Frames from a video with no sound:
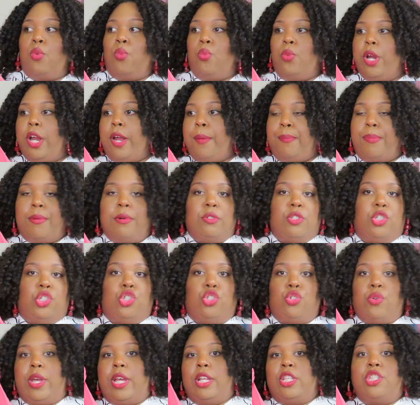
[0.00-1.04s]
rip or
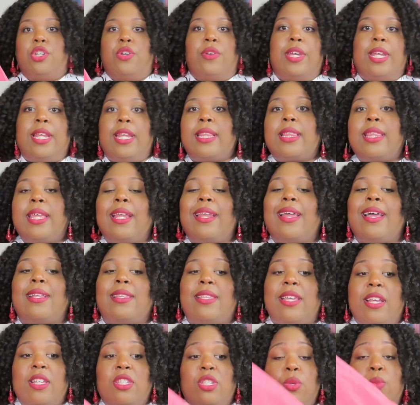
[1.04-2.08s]
stretch or anything
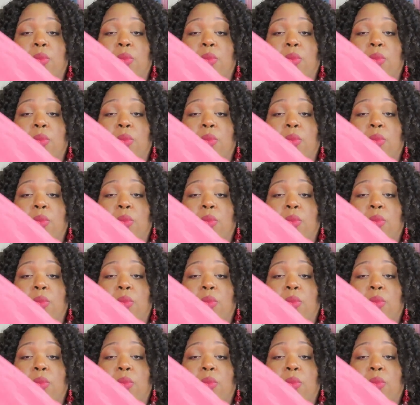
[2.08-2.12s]
like that.